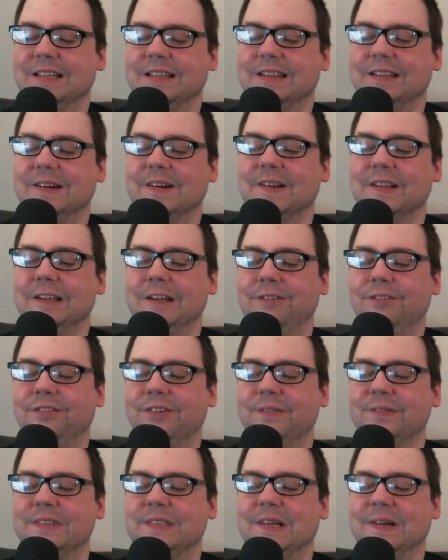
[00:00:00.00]
thoroughly
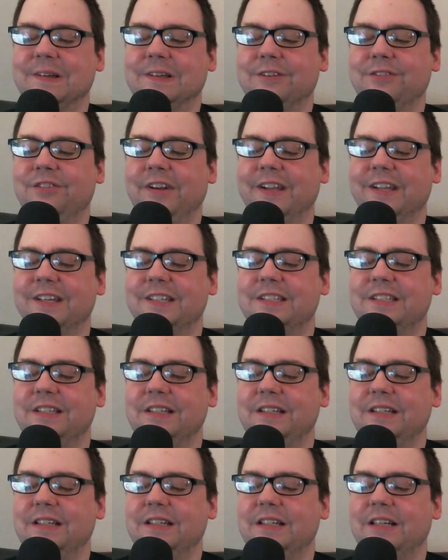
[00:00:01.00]
from start to finish.
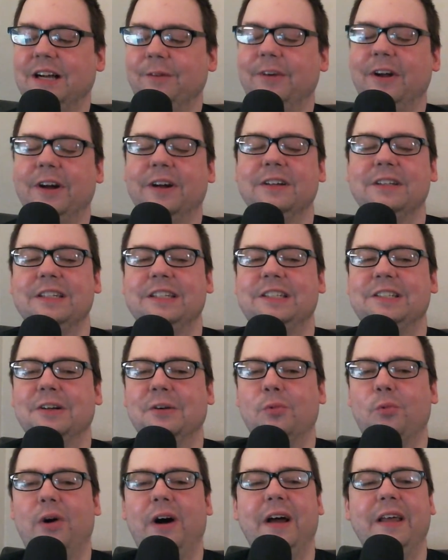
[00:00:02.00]
I'm not really sure
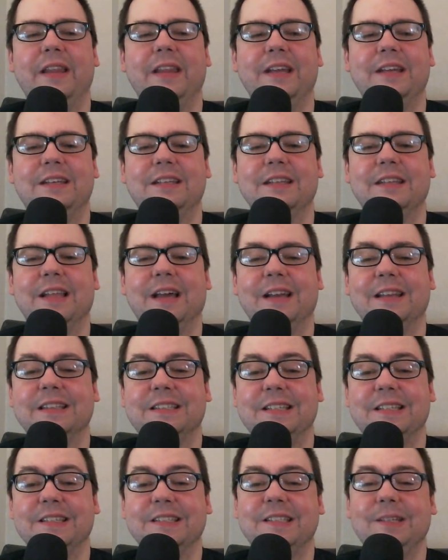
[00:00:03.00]
why they did that. It
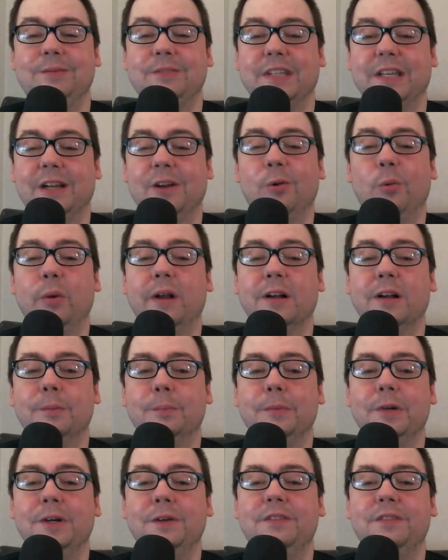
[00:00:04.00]
still seems like a weird
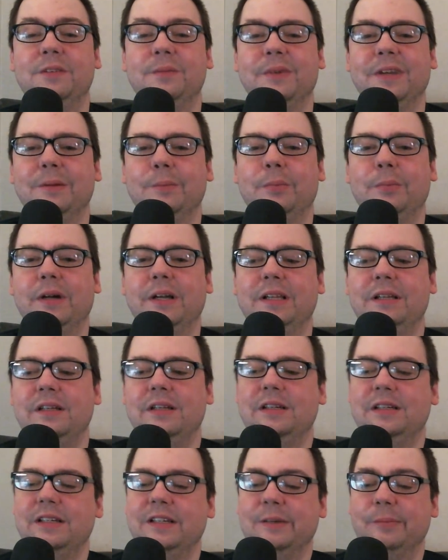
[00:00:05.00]
move to me, but
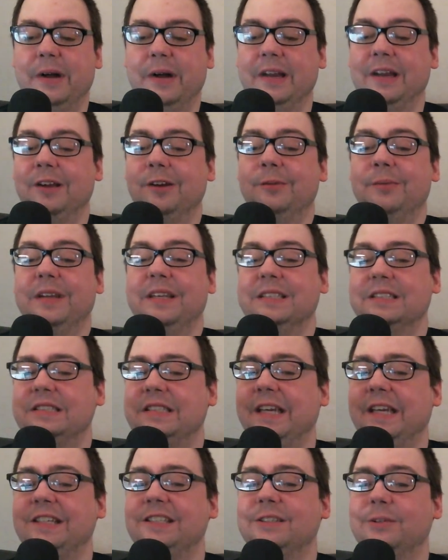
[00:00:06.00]
it by no means
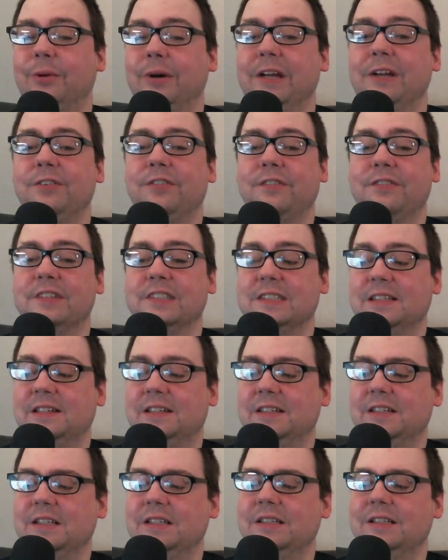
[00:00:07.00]
takes away from the
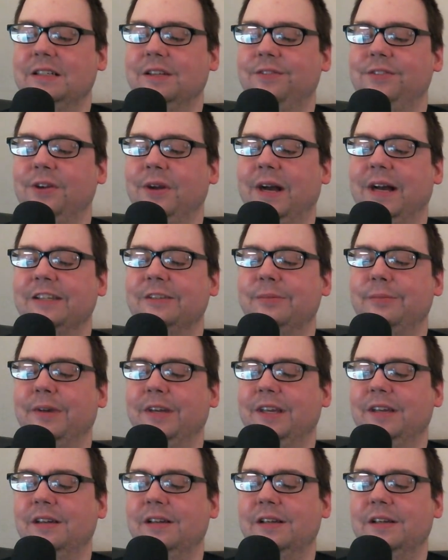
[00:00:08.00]
song, if you ask
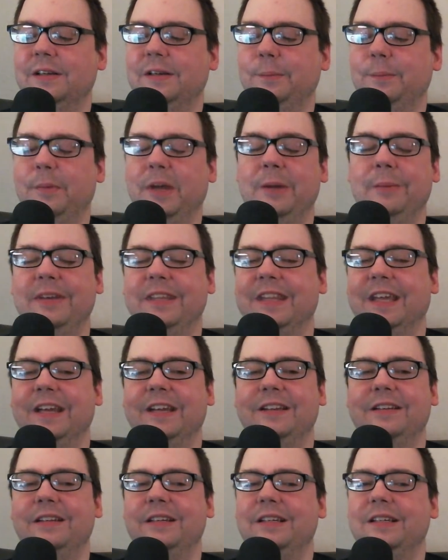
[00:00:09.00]
me. Maybe
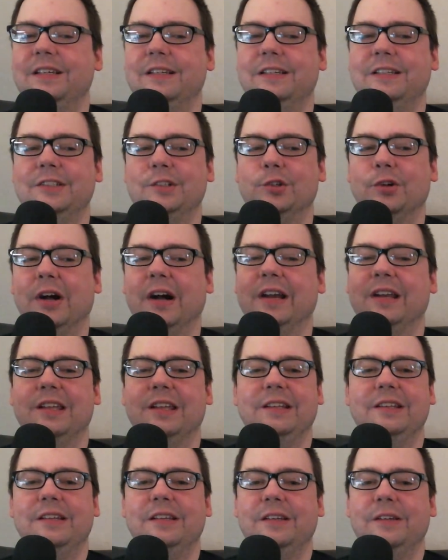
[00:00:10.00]
they tried
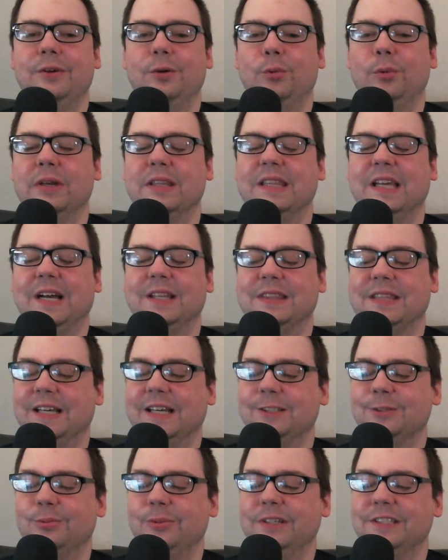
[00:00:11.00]
it without
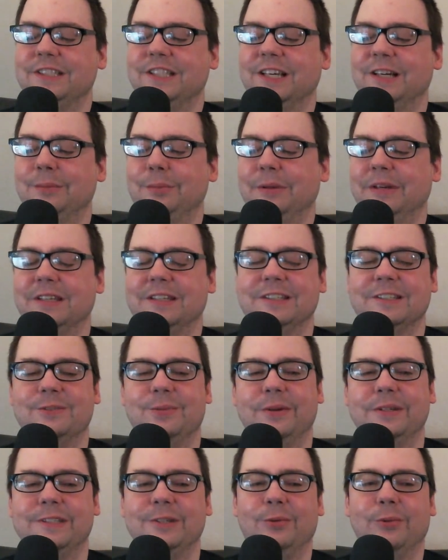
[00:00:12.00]
that switch up and it just
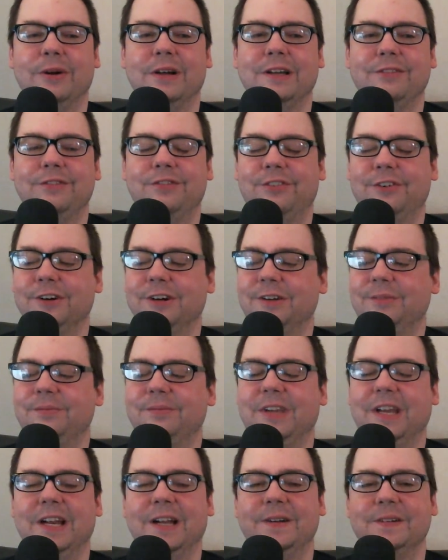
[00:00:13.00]
wasn't working for them.
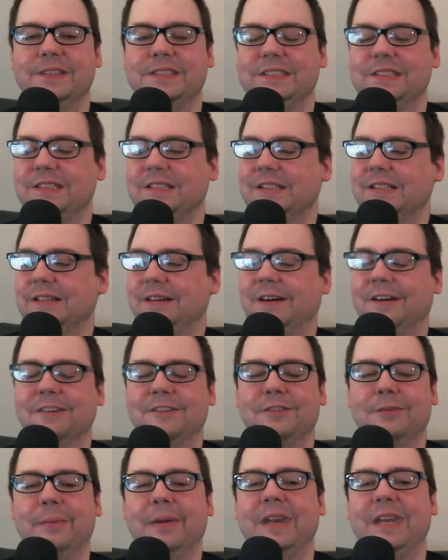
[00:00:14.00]
It's hard
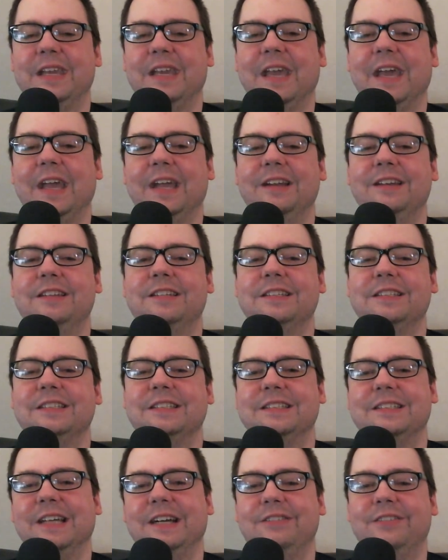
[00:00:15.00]
for me to gauge
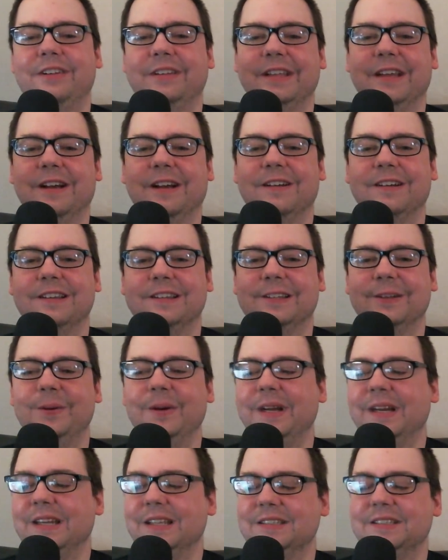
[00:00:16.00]
since I've only heard it the
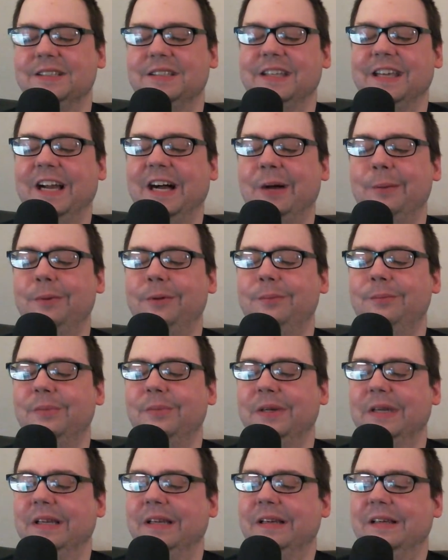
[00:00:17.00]
way it is on the album,
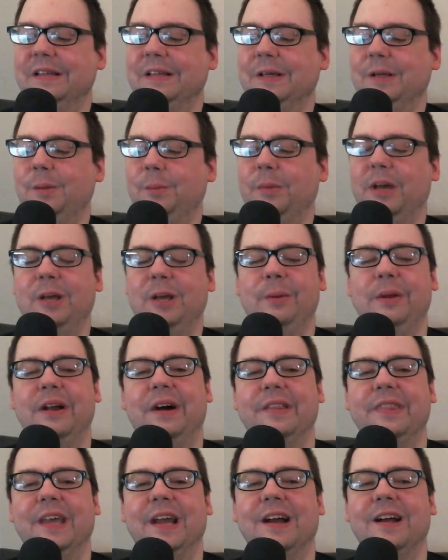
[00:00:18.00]
but maybe
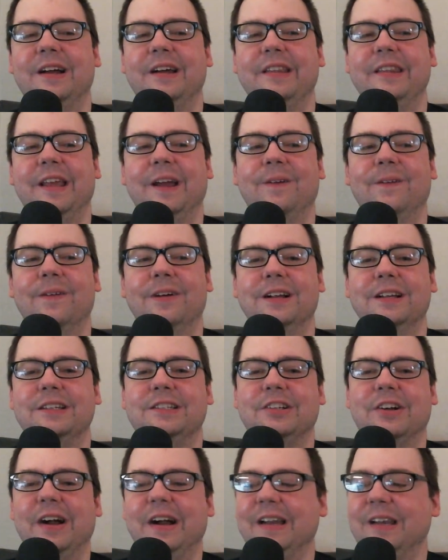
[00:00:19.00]
on their end they were
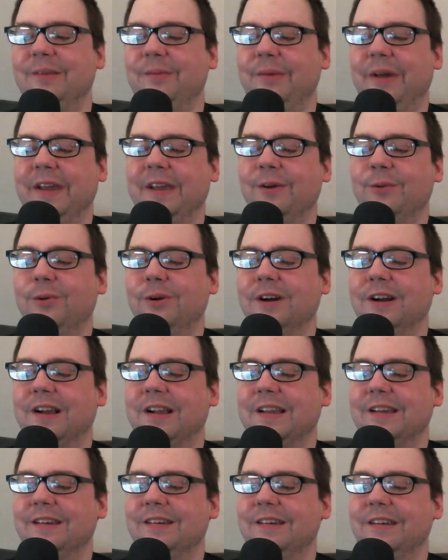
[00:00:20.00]
trying to make it work
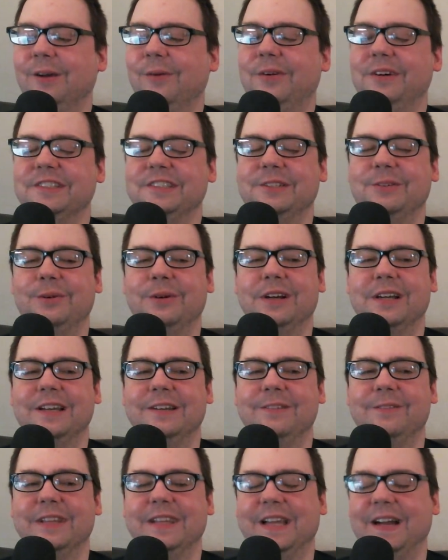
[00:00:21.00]
and it wasn't
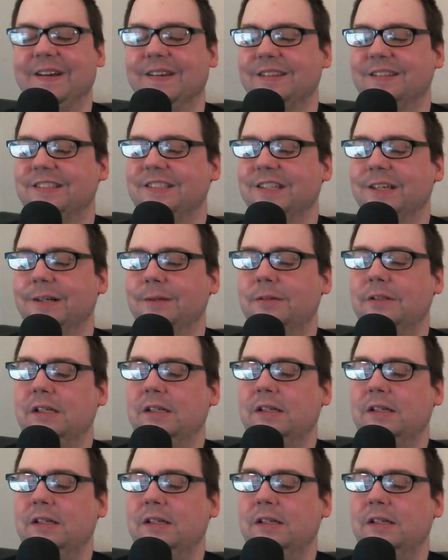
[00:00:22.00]
working without it. So